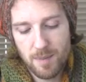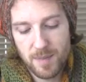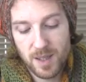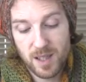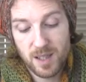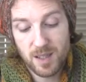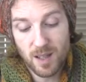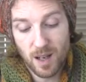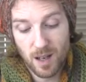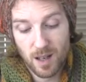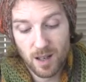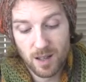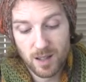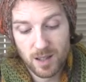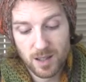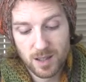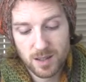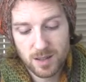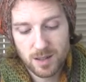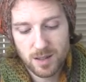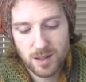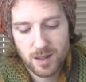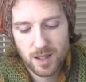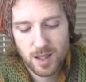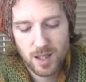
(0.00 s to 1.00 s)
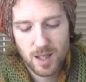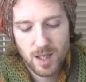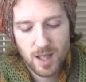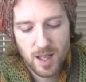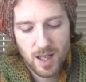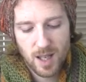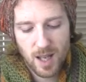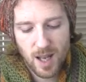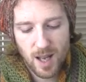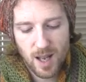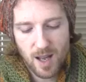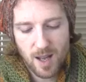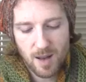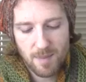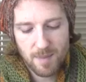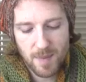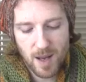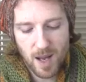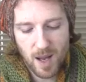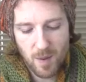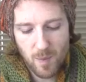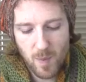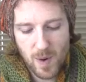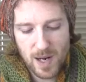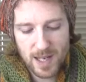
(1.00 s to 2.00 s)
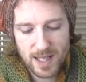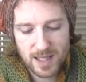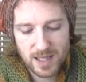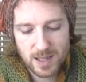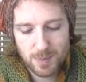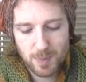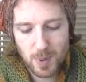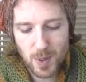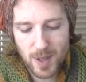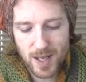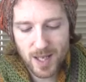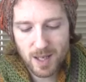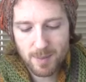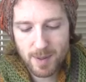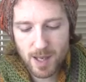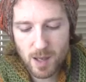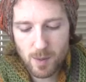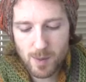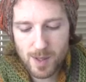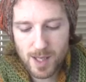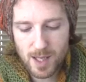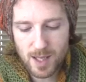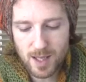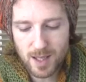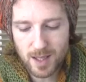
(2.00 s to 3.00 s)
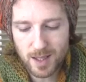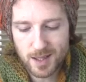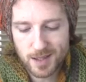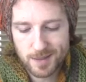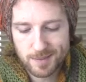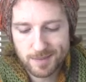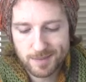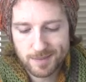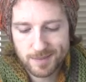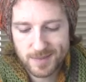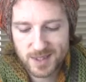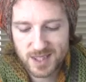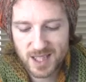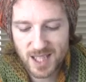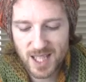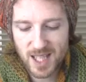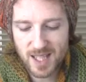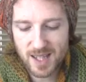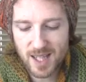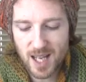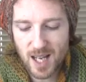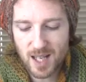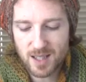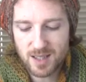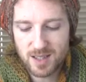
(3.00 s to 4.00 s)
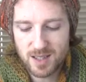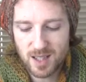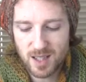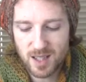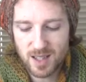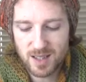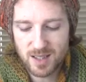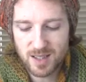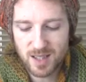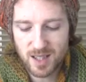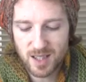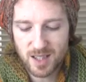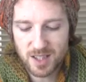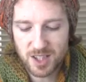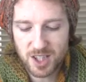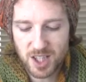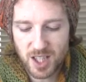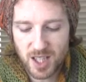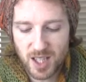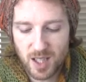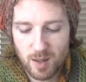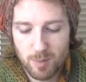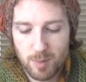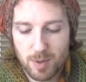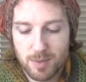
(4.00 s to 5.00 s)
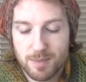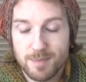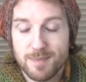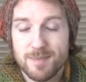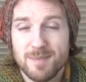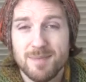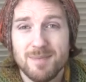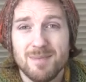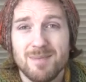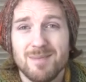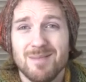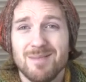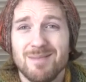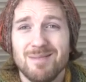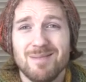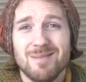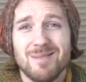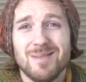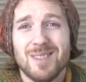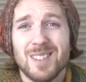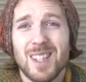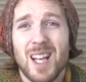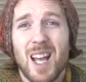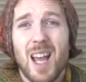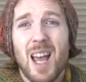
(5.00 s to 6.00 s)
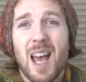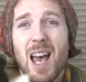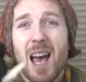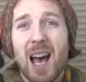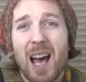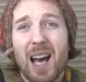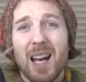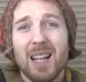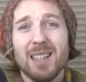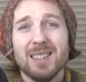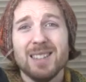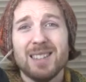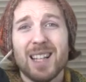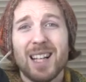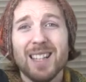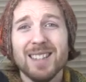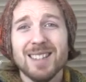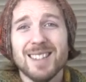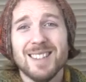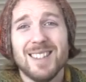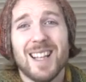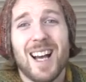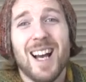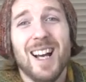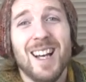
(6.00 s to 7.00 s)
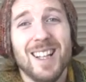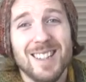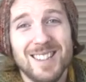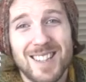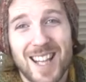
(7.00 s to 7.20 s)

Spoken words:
yarn, I'm willing to put in a bit of work to get that dirt cheap. And as I